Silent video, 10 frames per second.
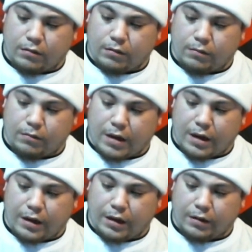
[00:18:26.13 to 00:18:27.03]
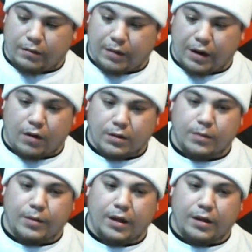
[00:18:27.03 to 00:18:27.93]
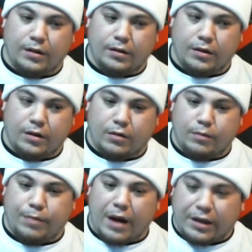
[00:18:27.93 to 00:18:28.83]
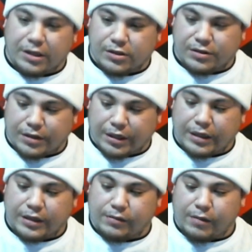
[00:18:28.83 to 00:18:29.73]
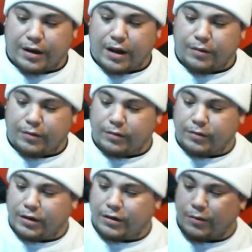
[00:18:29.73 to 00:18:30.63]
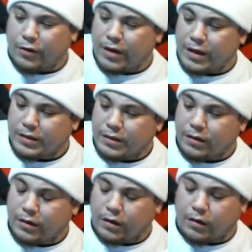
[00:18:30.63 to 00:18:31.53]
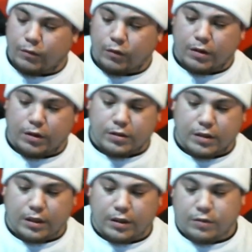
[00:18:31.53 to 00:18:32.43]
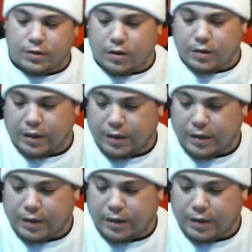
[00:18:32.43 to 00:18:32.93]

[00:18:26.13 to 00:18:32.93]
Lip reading: my ultimate body jewelry is my 9mm MOS, the one you've seen that was all decked